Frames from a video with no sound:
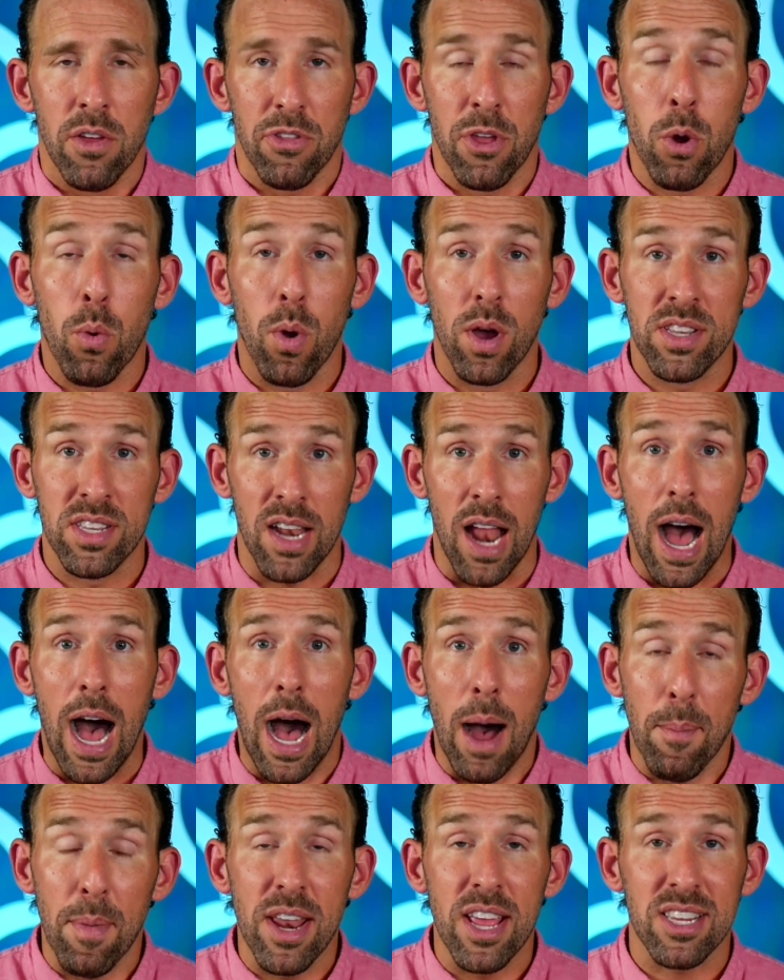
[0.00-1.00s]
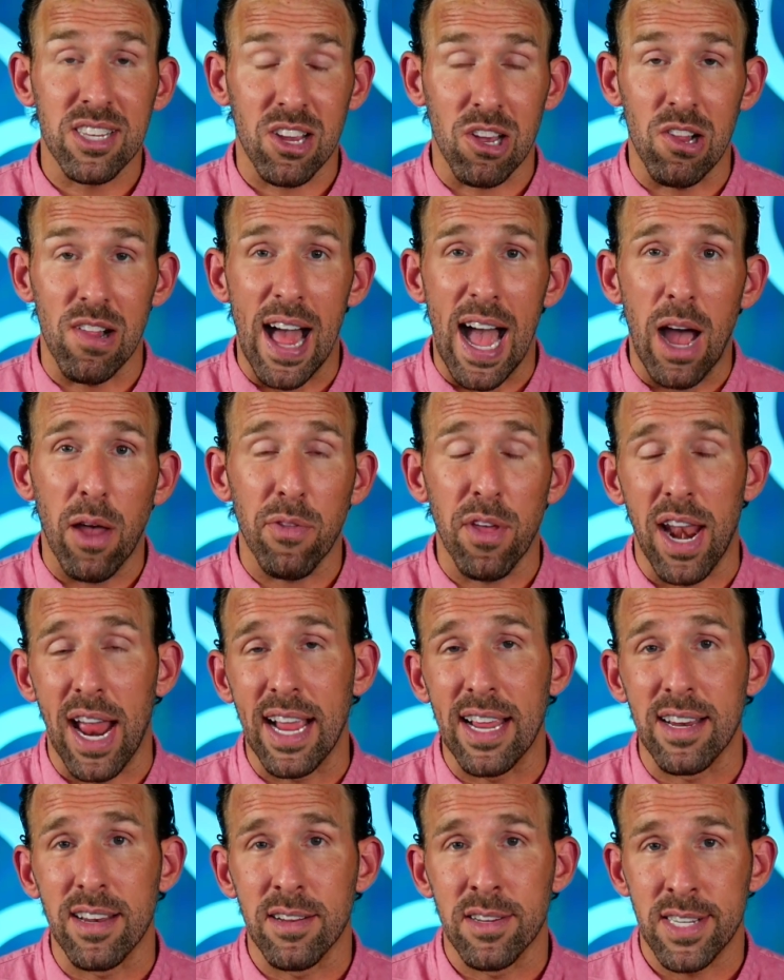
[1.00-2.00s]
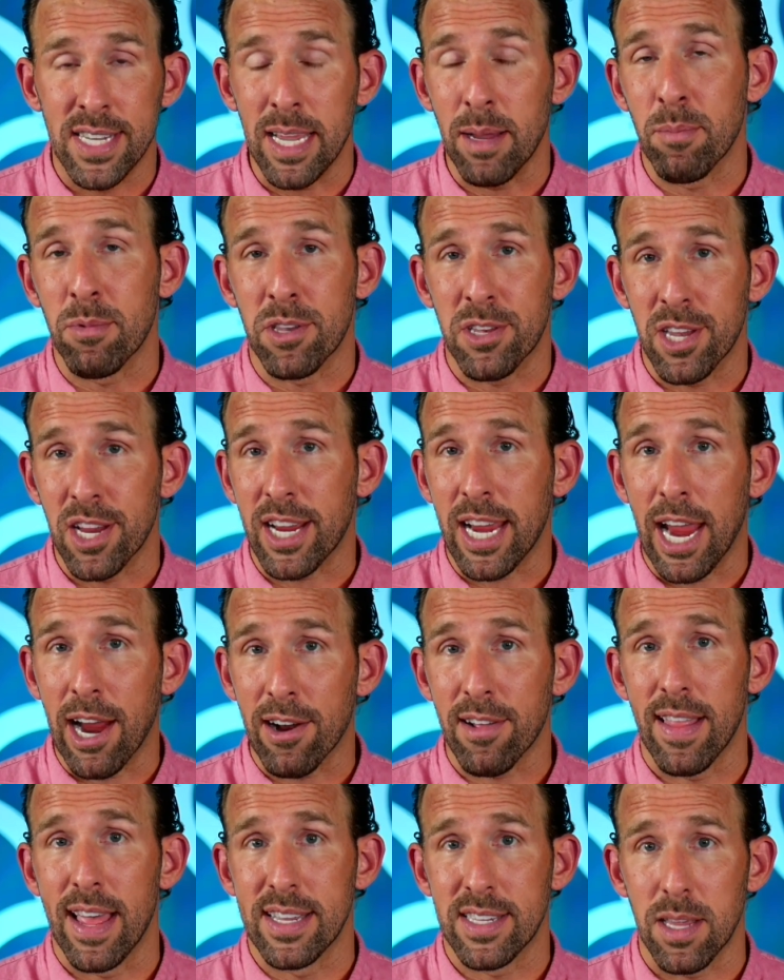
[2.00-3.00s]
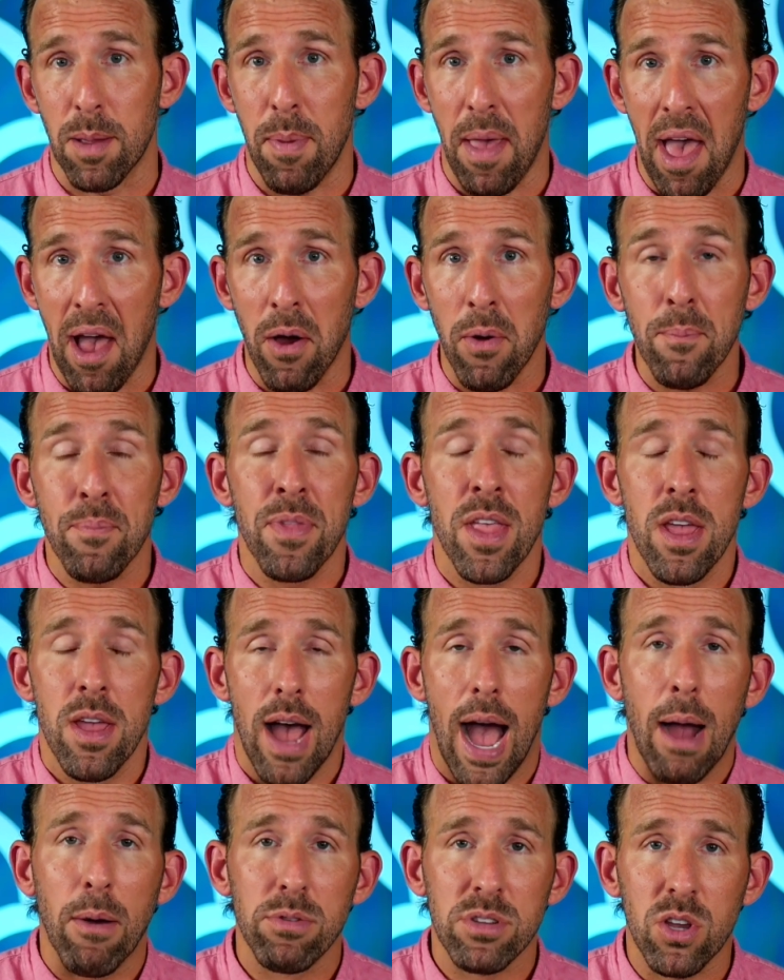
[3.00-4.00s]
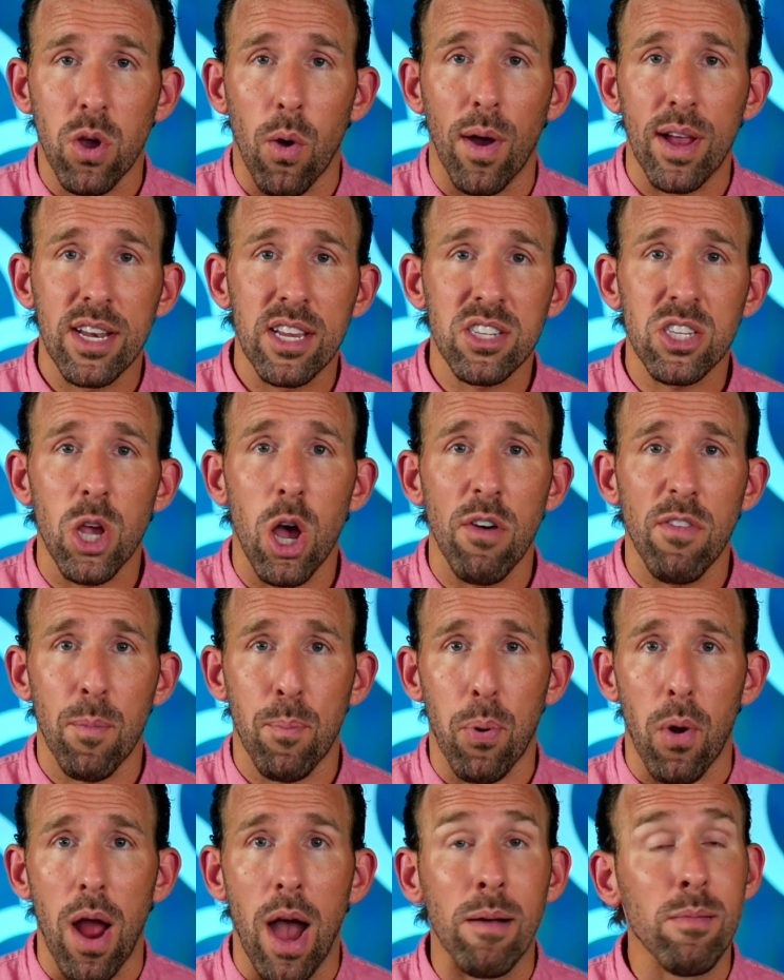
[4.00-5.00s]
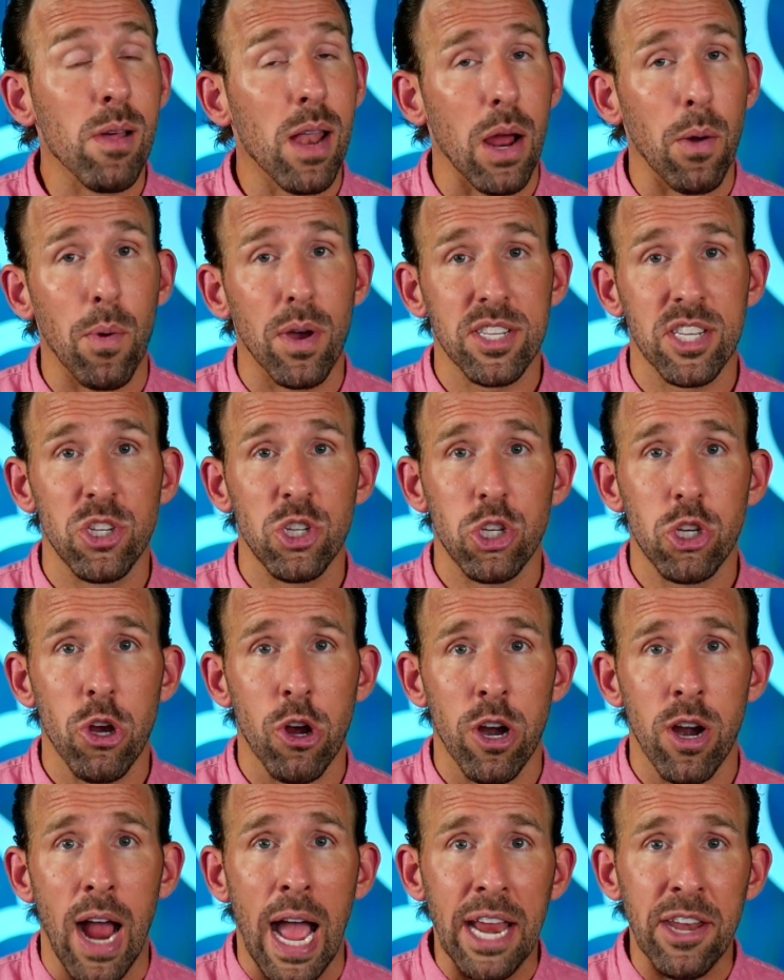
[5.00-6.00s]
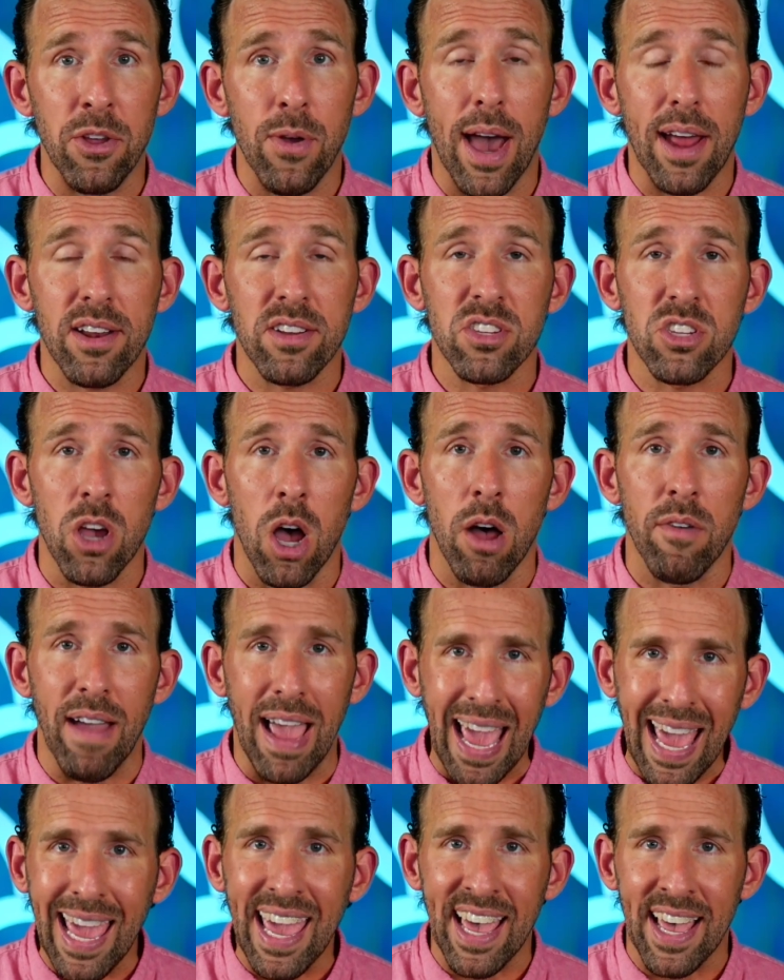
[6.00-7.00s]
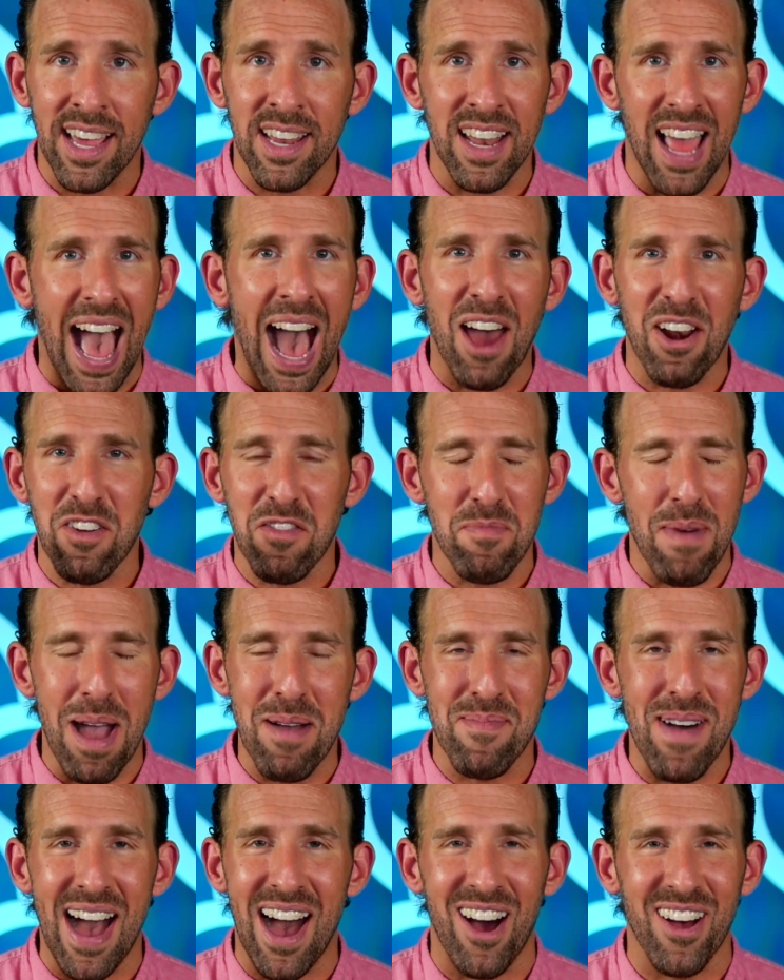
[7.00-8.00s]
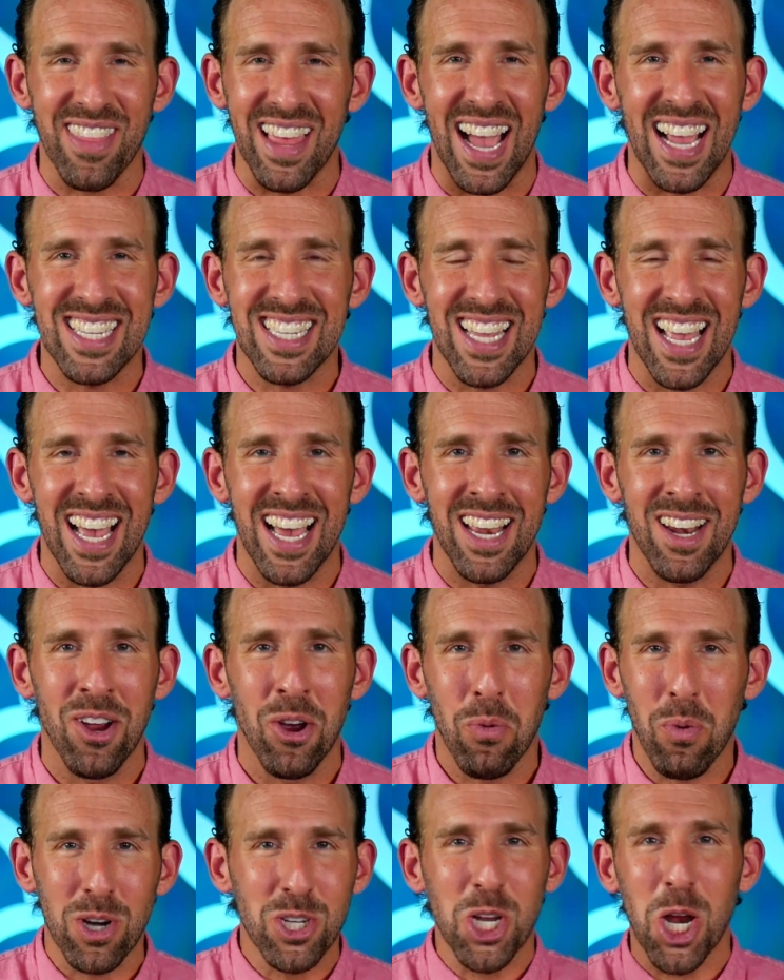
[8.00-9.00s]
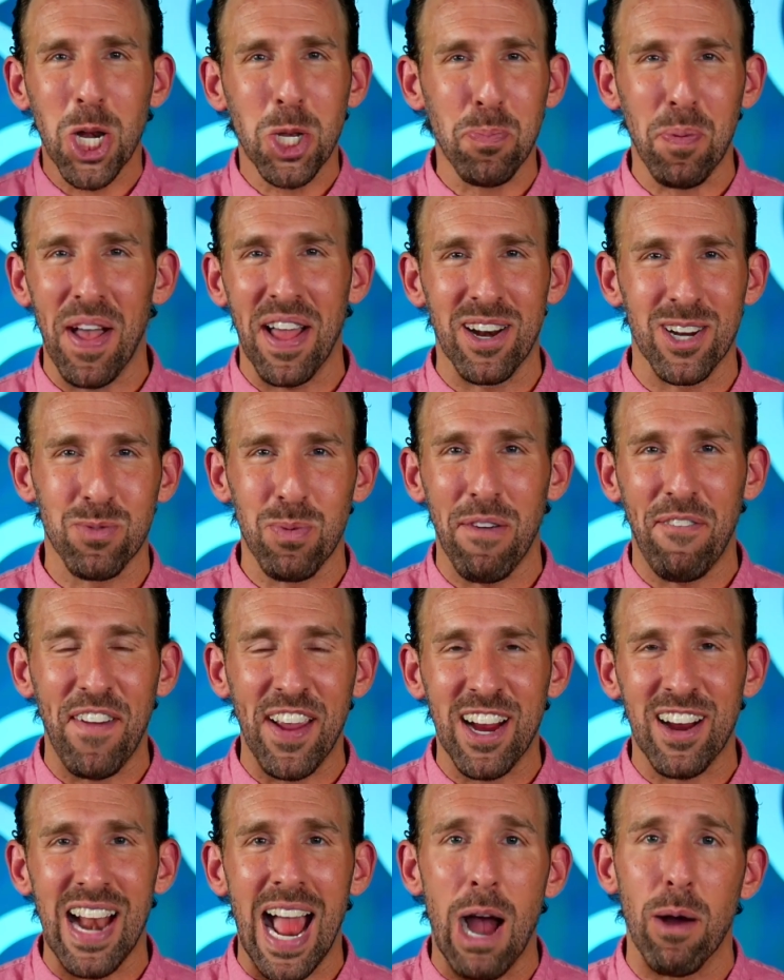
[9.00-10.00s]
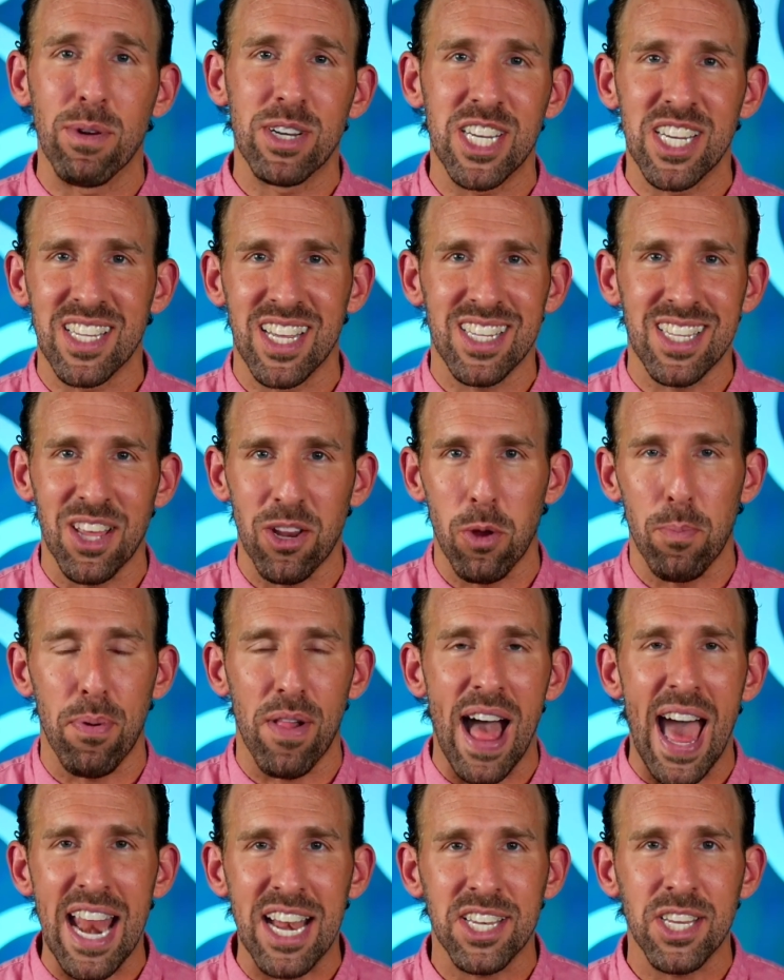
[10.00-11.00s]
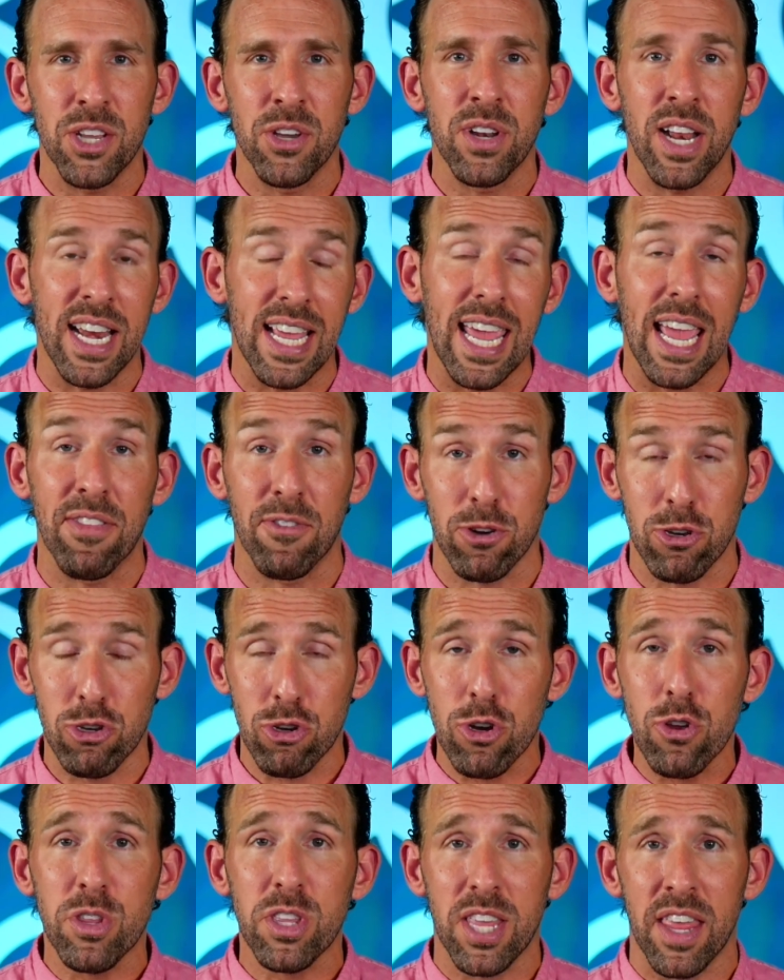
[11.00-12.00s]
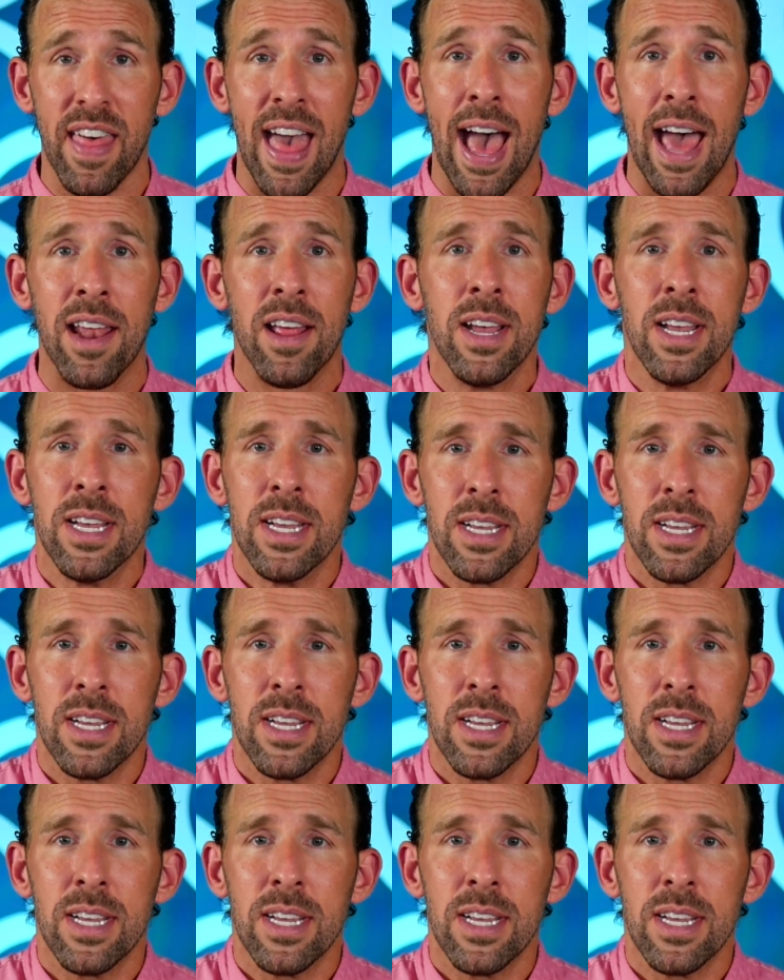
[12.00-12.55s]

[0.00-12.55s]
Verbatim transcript: There was an ominous cloud that I seemed to care less about. I was going to solve a problem that I wasn't sure I knew how to solve. And out of my mouth, I said, We're church planners. We figured out, which is this little platitude. And again, there's truth to that.